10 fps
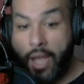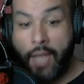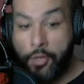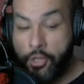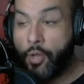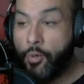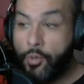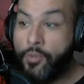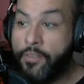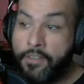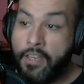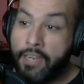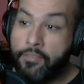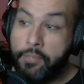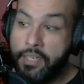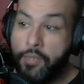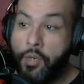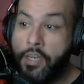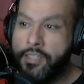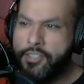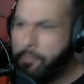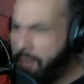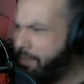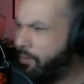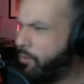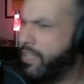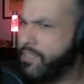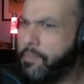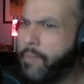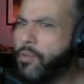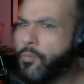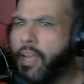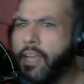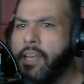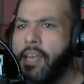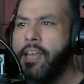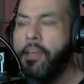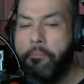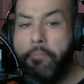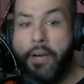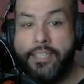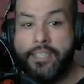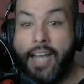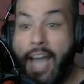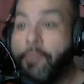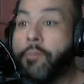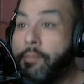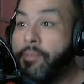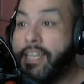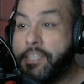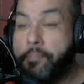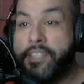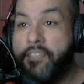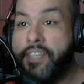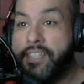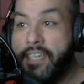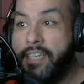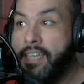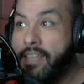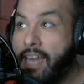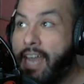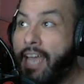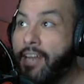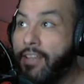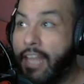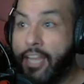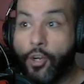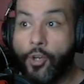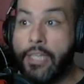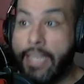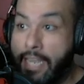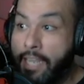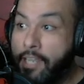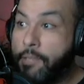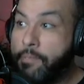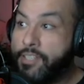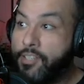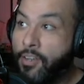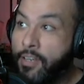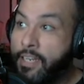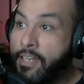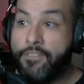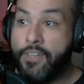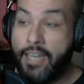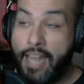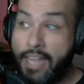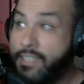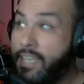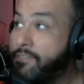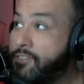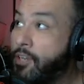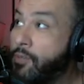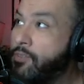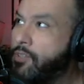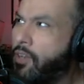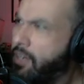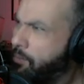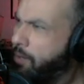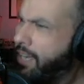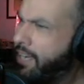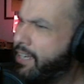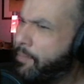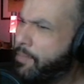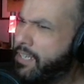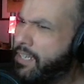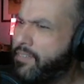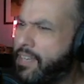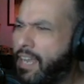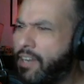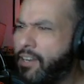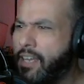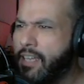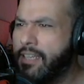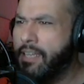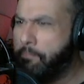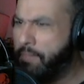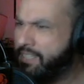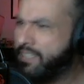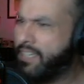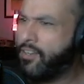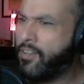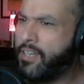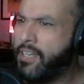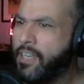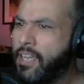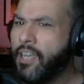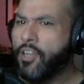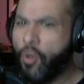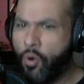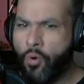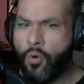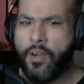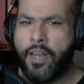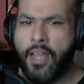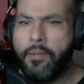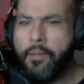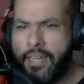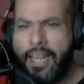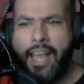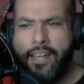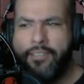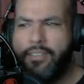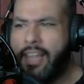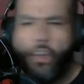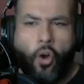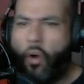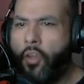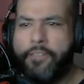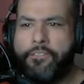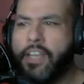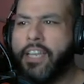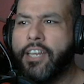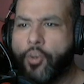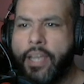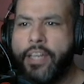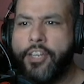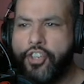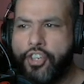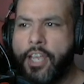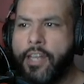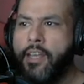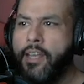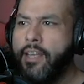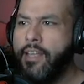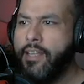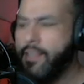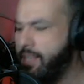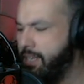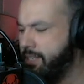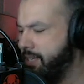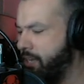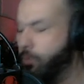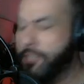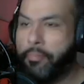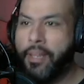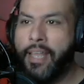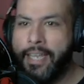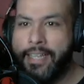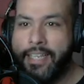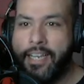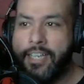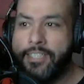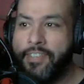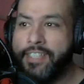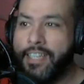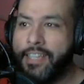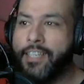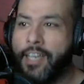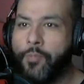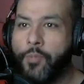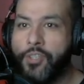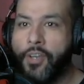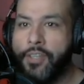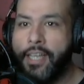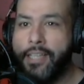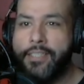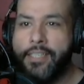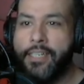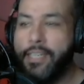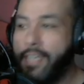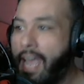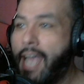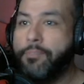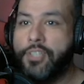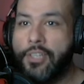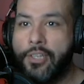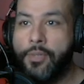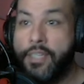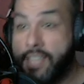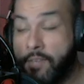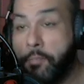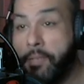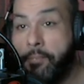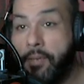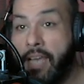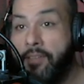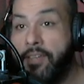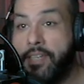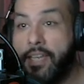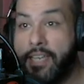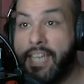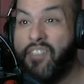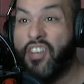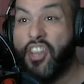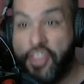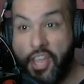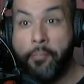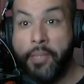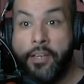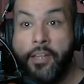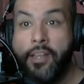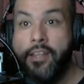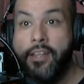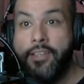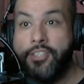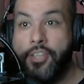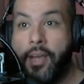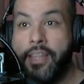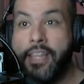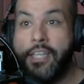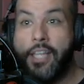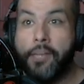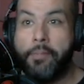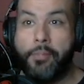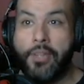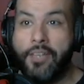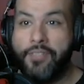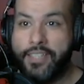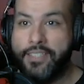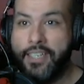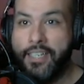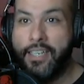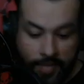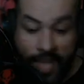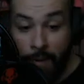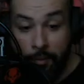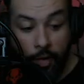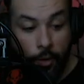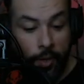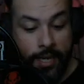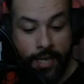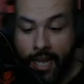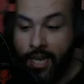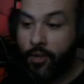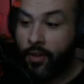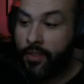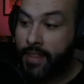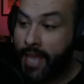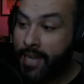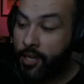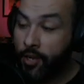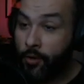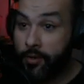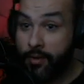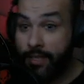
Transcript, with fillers: I would know who the fuck everybody was. So maybe it was. Maybe you're right. But uh, I remember that specific CD that had like early Incubus on it. It had Deftones on it, right? I believe it had uh, Limp Bizkit on it, Korn. Uh, it had like all the fucking greatest shit that uh, was playing at the Ozzfest at the time was on that CD. Absolutely, several people gave it uh, gave it a thumbin'. So I think a lot of people love that CD. And I'm going to go ahead and end on that note.